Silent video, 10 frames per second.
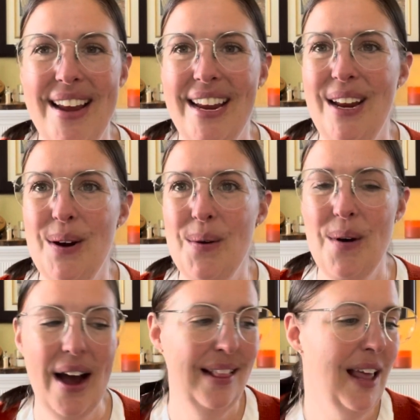
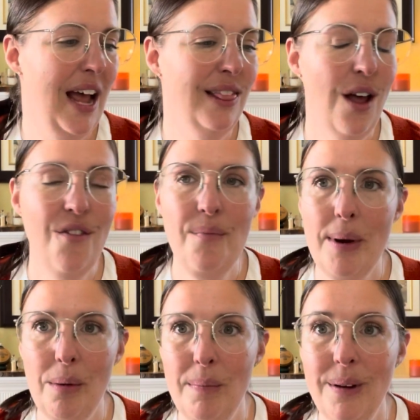I love
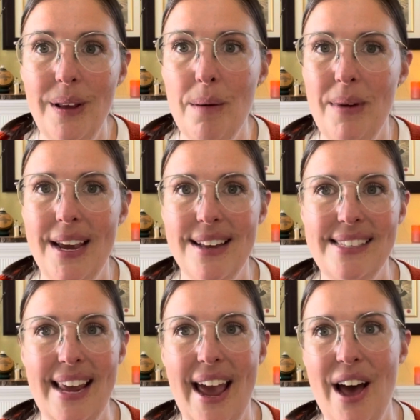Mirabilia because
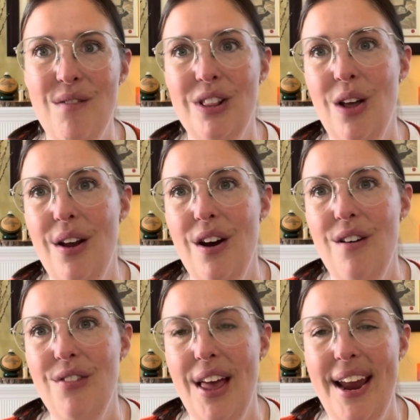they have a lot
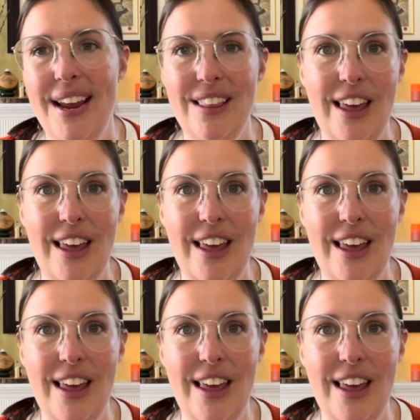of, like,